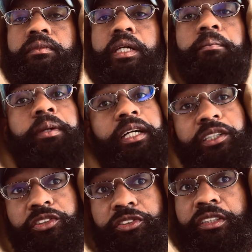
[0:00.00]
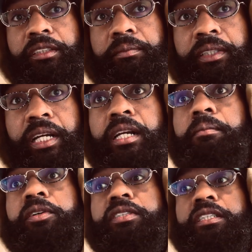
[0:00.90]
bloodstream. In the
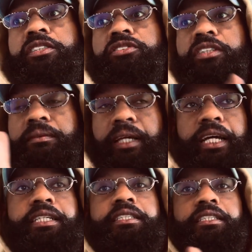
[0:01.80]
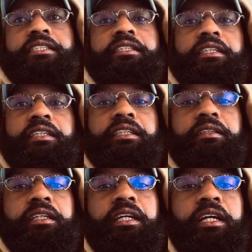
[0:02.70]
most extreme case, this
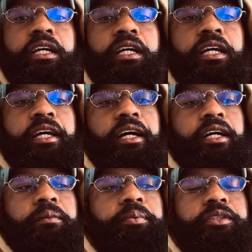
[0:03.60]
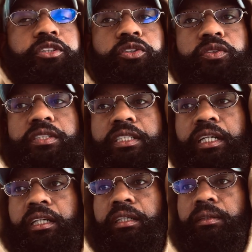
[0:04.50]
can produce
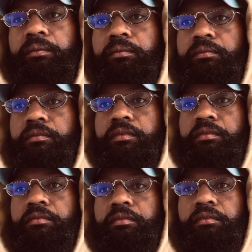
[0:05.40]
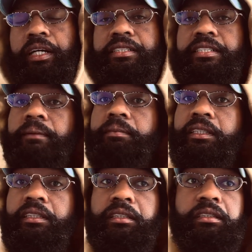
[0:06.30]
like
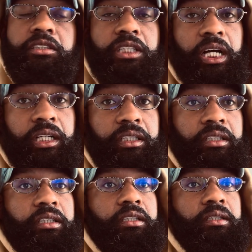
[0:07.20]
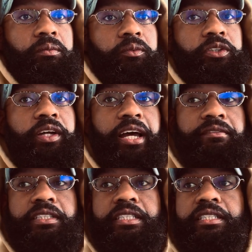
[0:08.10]
septic shock, where you have
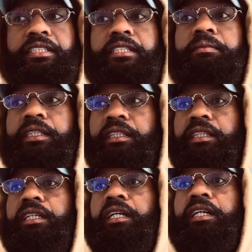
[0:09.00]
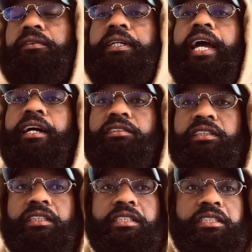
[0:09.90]
a systemic
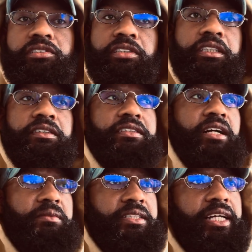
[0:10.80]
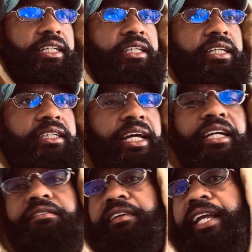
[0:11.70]
reaction. Essentially, it's almost like a
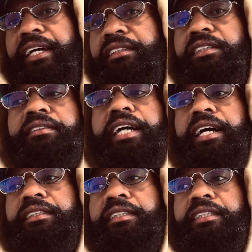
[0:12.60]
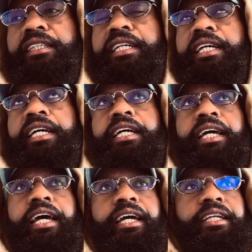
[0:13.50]
anaphylactic reaction,
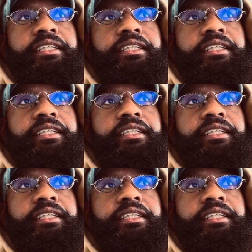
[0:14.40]
and